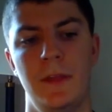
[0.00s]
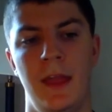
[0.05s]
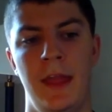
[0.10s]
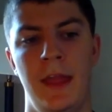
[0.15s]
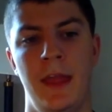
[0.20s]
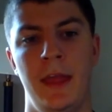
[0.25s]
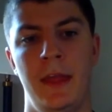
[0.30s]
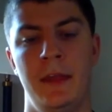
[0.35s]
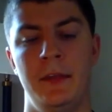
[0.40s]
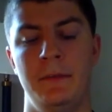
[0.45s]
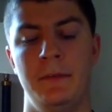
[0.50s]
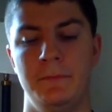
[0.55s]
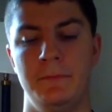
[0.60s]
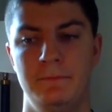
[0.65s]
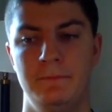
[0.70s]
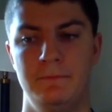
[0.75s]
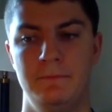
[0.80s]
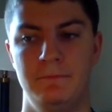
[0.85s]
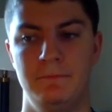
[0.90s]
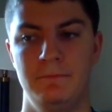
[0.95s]
and
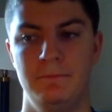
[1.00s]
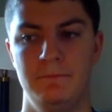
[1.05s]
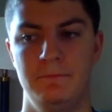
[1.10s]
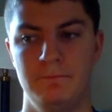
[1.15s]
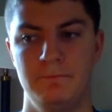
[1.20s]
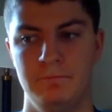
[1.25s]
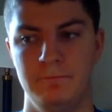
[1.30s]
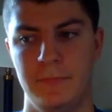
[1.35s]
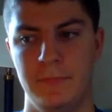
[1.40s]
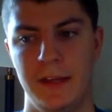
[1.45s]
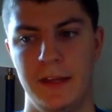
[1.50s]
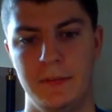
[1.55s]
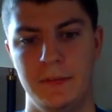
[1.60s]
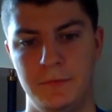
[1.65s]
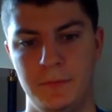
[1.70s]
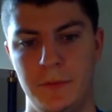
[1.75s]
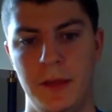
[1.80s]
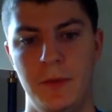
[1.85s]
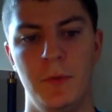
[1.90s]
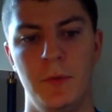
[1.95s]
they
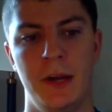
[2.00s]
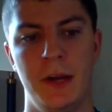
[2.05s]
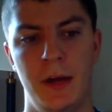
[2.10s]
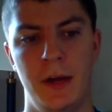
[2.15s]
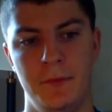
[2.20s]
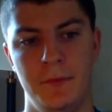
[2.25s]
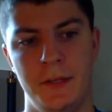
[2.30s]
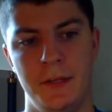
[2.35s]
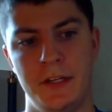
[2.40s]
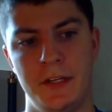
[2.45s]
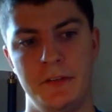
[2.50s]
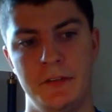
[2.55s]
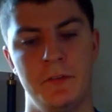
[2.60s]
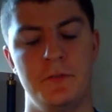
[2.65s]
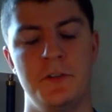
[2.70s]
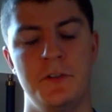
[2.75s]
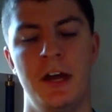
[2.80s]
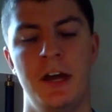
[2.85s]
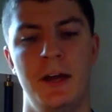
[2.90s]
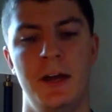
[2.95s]
went out and they did their
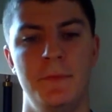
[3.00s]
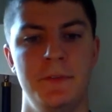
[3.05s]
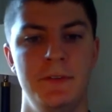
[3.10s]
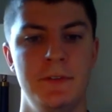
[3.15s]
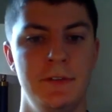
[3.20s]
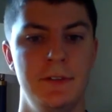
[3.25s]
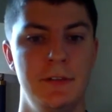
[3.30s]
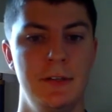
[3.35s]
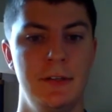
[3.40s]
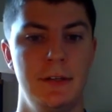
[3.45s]
jobs.